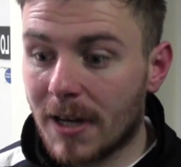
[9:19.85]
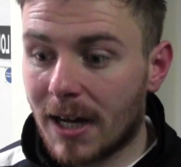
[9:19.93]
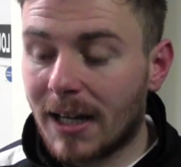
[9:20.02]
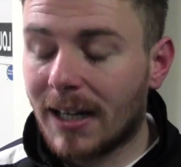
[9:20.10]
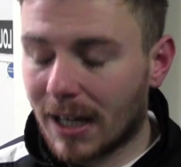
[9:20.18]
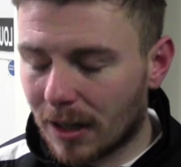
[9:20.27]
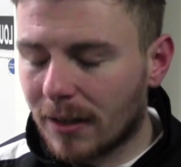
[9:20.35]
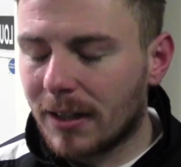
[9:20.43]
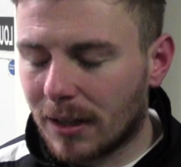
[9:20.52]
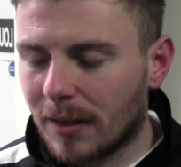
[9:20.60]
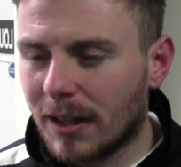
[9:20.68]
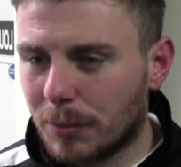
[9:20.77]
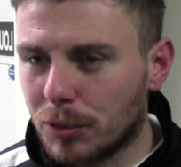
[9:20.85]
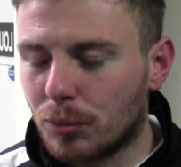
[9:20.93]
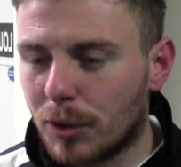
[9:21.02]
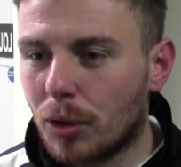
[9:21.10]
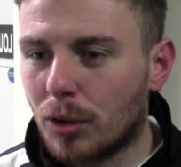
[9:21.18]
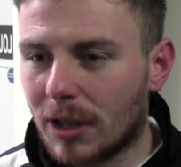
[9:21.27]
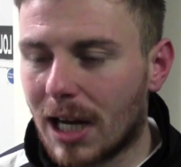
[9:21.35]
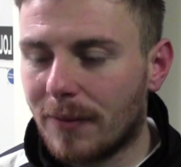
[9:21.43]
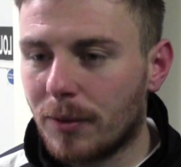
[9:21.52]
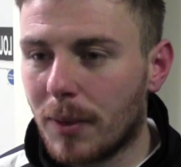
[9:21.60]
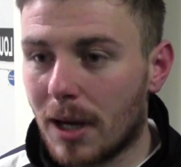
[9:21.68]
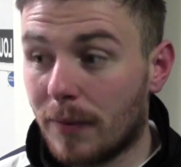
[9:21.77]
again I think it was a real good game
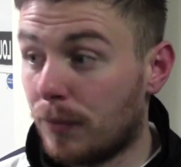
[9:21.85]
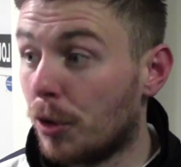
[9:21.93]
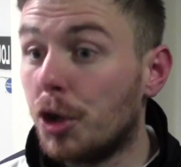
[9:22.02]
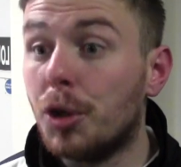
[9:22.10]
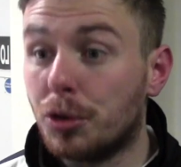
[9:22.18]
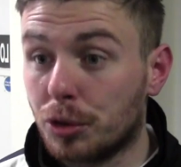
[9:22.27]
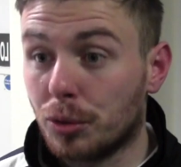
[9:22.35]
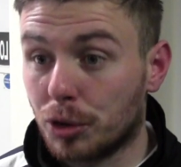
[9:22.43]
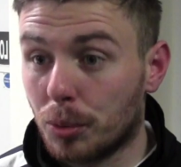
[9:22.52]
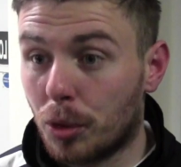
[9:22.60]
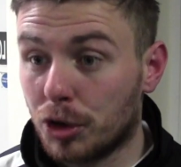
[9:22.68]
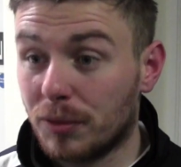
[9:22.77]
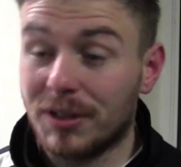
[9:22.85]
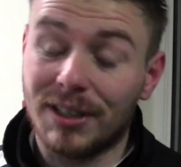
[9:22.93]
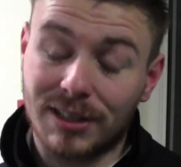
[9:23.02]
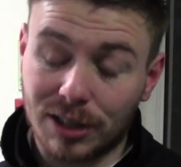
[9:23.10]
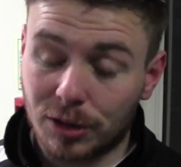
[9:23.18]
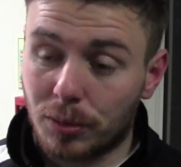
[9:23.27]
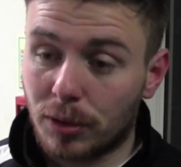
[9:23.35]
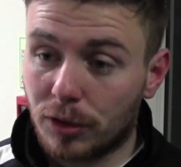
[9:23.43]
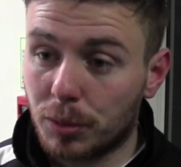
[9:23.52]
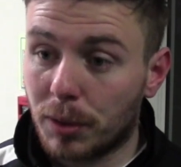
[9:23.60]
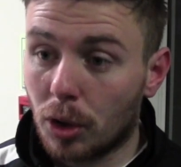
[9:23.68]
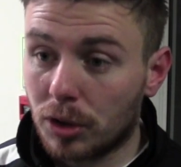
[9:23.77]
for a neutral to watch. Obviously it's disappointing
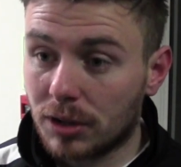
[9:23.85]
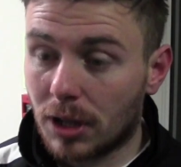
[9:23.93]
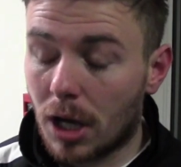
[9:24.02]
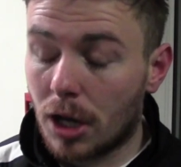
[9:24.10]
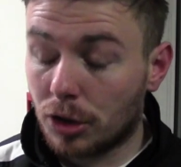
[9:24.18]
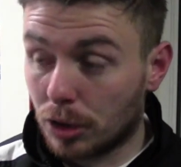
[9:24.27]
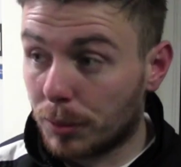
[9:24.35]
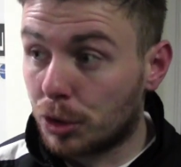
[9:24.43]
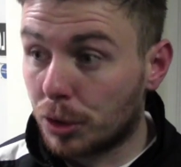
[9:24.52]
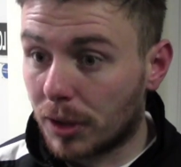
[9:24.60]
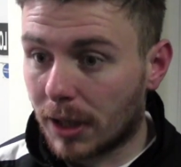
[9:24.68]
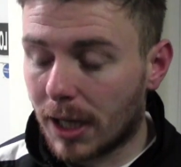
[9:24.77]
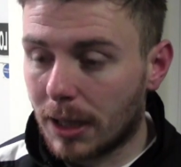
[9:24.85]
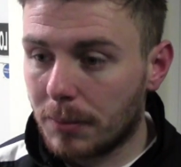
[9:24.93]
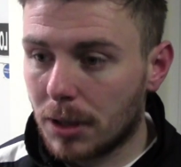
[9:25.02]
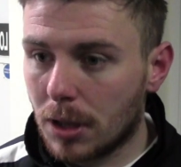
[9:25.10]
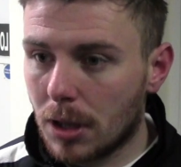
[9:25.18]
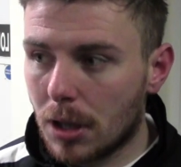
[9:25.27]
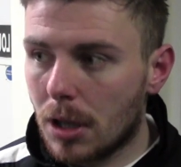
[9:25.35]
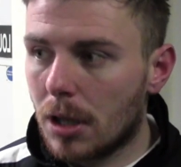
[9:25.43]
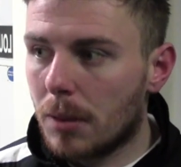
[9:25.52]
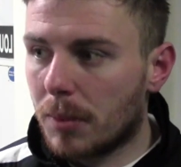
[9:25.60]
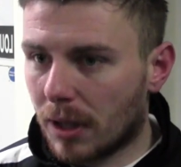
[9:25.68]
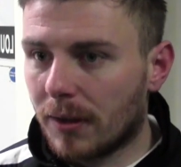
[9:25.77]
because we lost, so we drew the game.
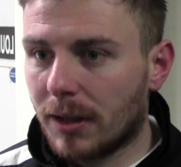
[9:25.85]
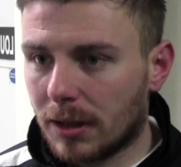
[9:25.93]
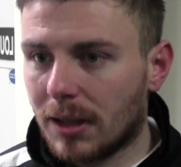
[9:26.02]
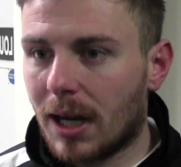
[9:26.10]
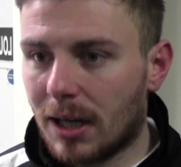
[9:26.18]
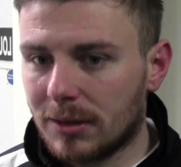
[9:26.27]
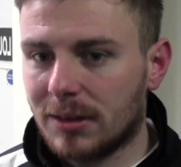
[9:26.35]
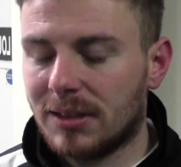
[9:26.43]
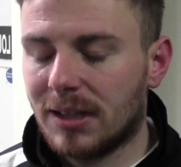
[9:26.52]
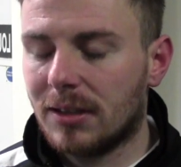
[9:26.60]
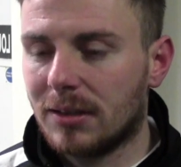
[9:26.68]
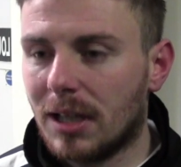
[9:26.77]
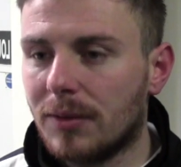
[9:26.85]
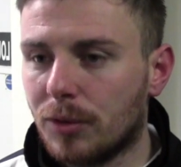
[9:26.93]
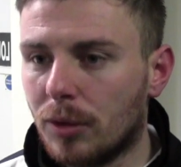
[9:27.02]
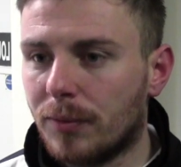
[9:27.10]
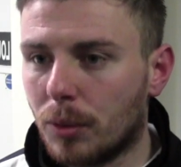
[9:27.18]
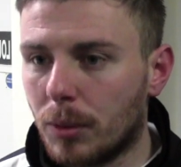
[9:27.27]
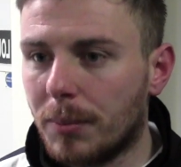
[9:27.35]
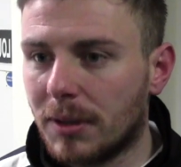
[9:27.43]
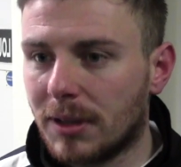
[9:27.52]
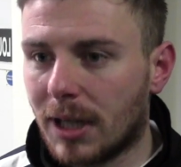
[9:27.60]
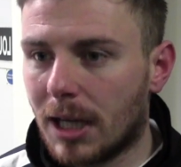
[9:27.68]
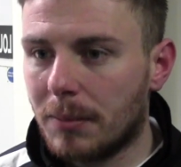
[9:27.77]
But I think, as I said, as an point for the
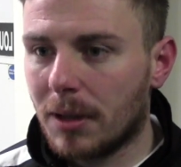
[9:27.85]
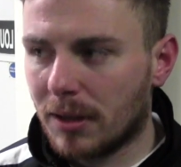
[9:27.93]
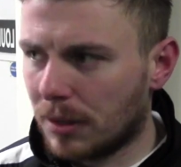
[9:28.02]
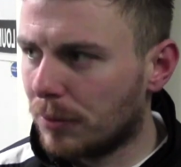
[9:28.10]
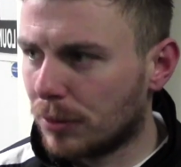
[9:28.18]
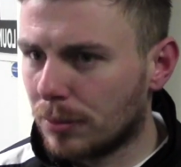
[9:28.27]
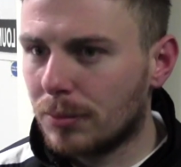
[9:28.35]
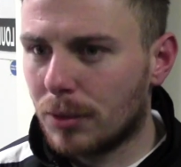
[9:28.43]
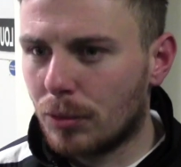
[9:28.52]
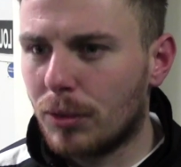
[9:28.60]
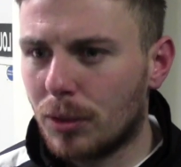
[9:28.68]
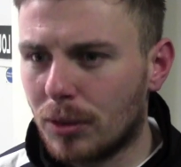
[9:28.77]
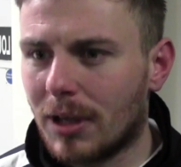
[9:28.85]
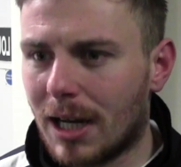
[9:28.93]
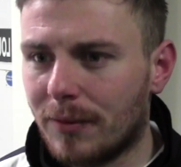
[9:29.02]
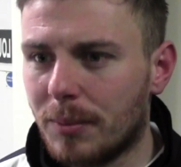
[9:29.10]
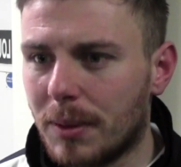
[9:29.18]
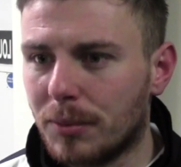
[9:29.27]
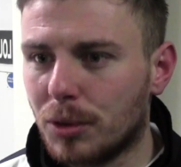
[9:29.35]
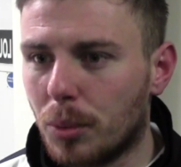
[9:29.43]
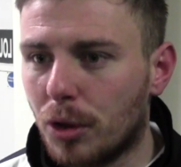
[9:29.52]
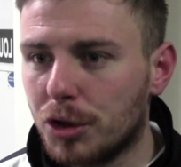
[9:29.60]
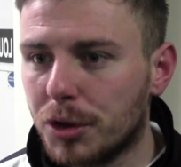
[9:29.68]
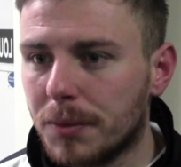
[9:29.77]
women's game, I think it was a real good game for people to
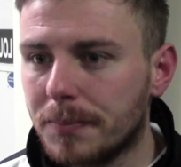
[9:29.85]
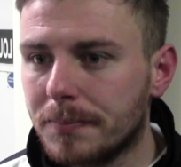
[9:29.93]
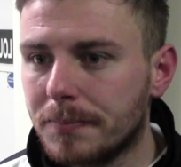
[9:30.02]
watch.